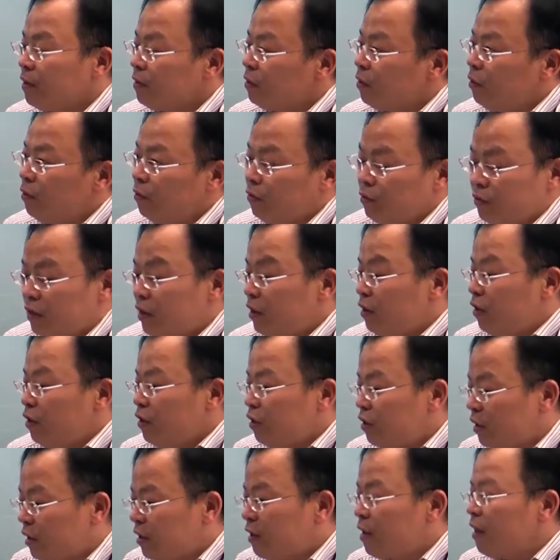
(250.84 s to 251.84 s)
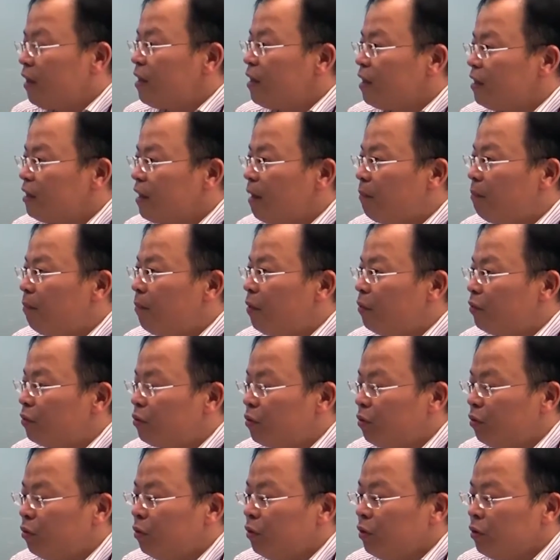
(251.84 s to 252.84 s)
So this is just an example.
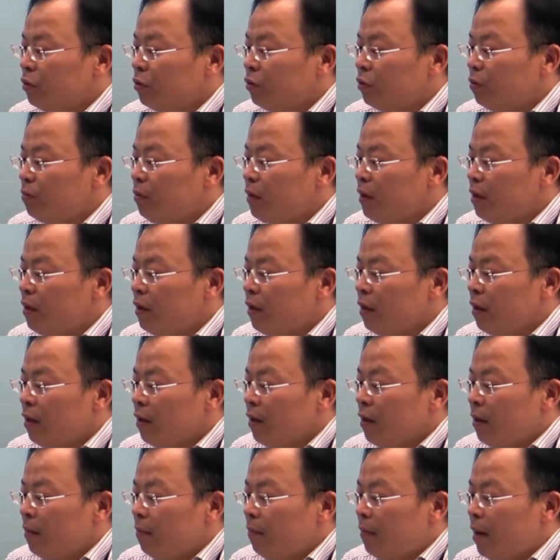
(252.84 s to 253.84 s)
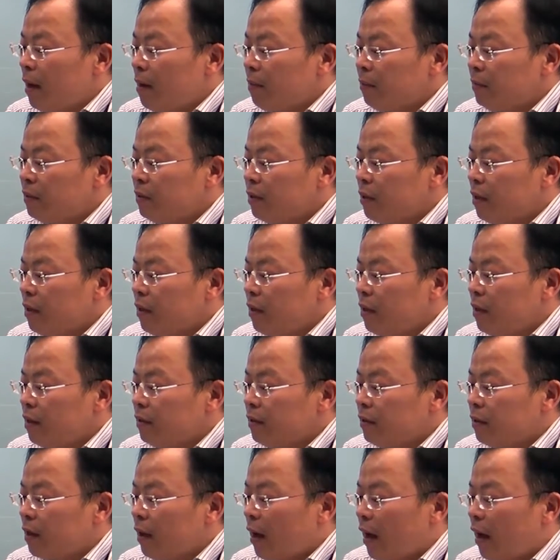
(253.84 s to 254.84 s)
So to me, MEMS
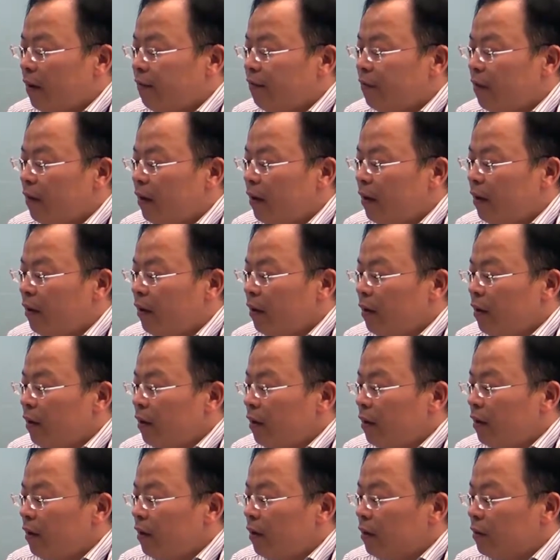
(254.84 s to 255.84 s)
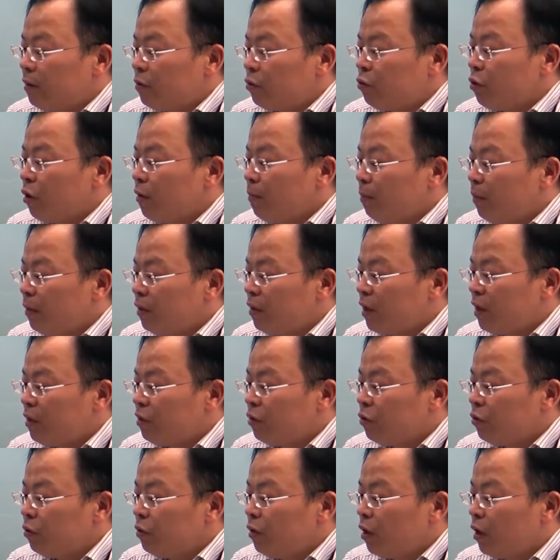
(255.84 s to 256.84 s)
is have a strong
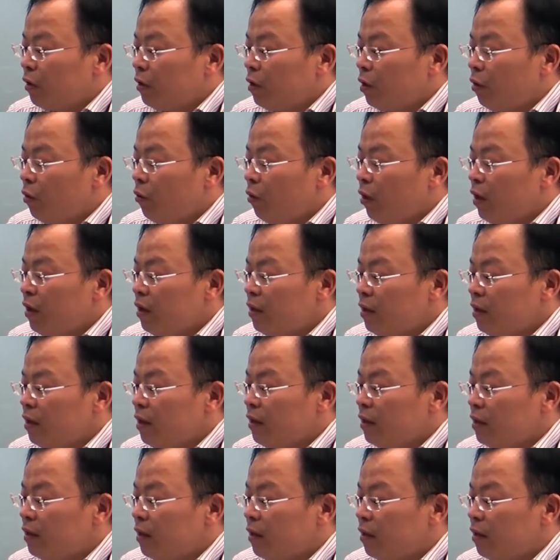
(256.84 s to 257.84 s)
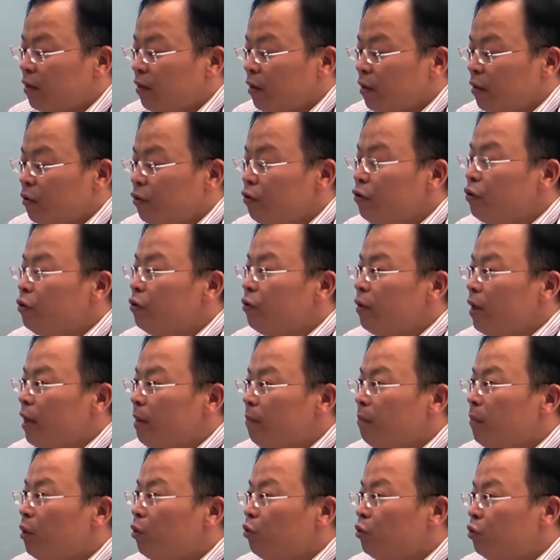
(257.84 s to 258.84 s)
potential not only in the new
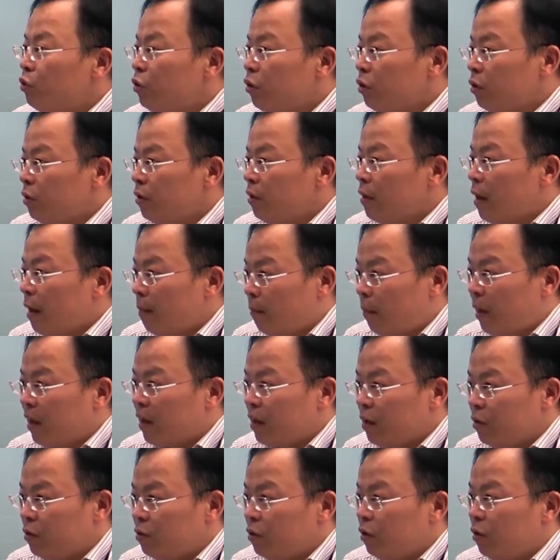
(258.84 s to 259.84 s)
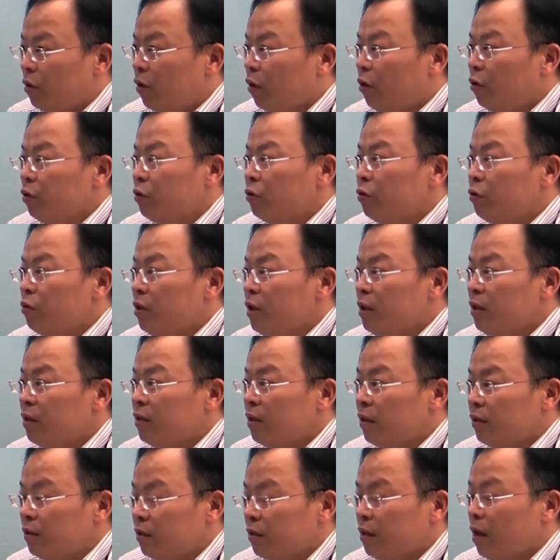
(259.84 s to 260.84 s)
emerging application, also
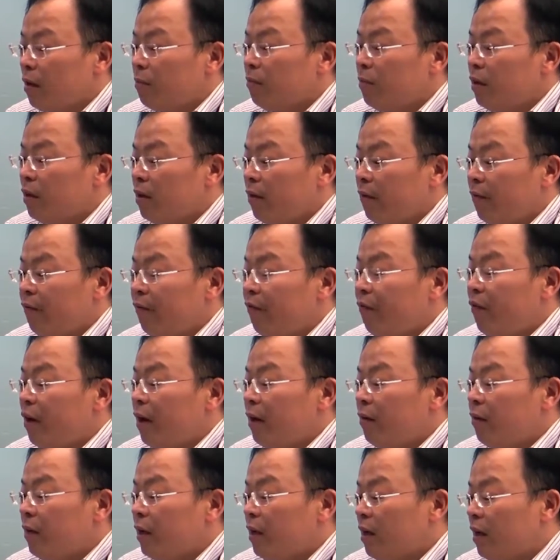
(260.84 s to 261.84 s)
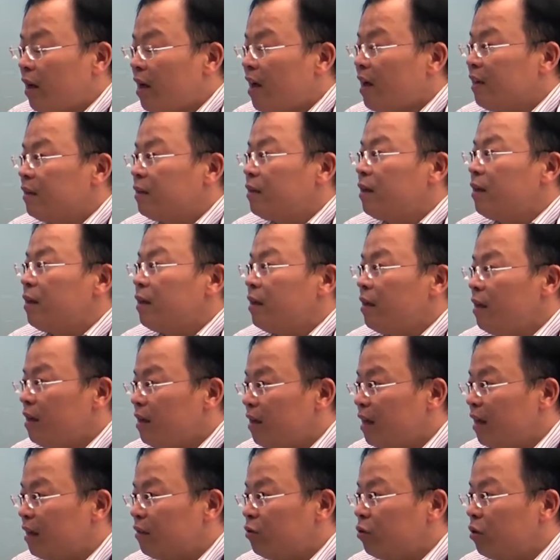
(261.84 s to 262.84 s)
in some very classic
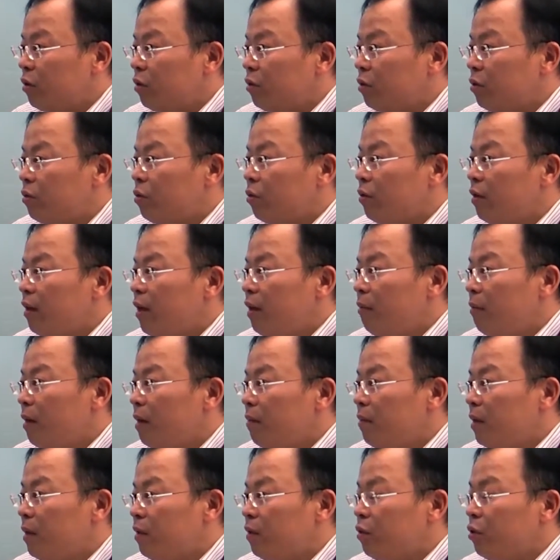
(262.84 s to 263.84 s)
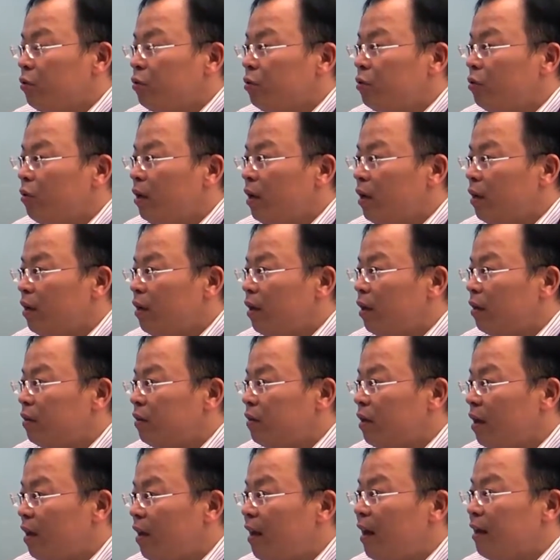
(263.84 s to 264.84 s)
industry. Today maybe totally not
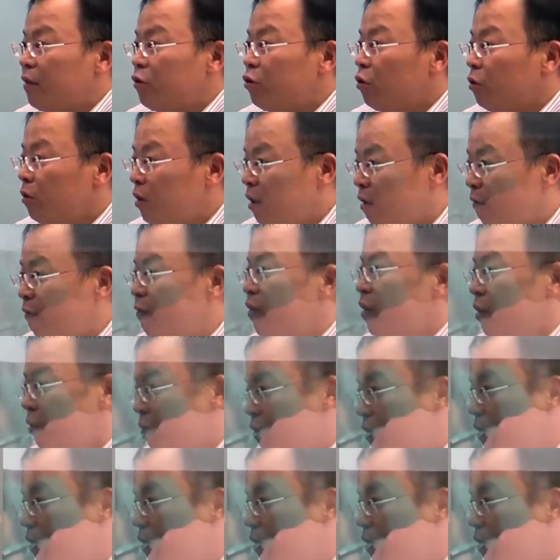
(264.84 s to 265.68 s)
electronic field.